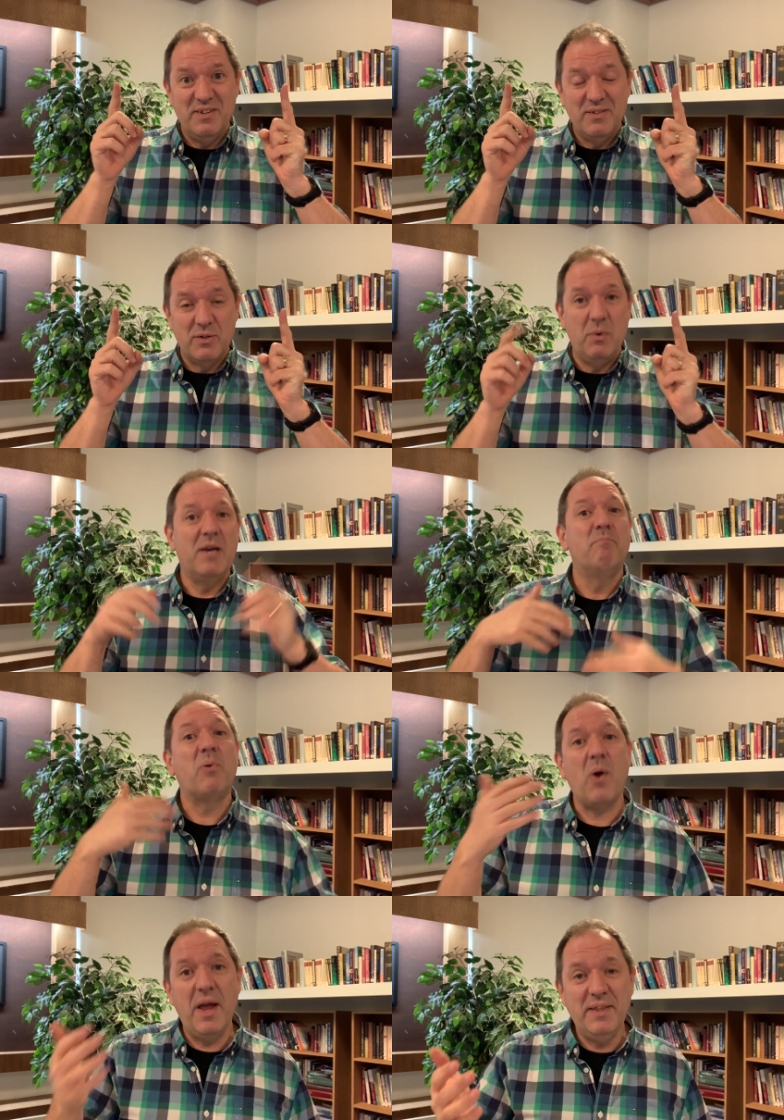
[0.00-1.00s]
So we can
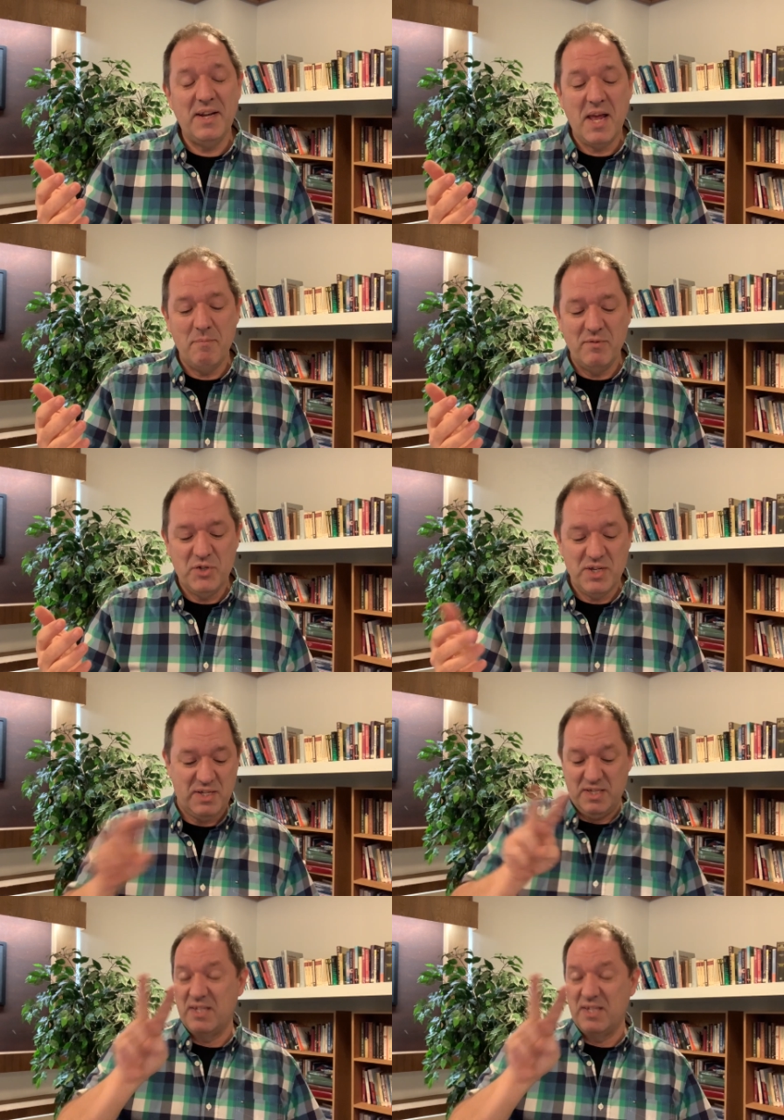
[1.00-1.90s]
pray in the name of Jesus.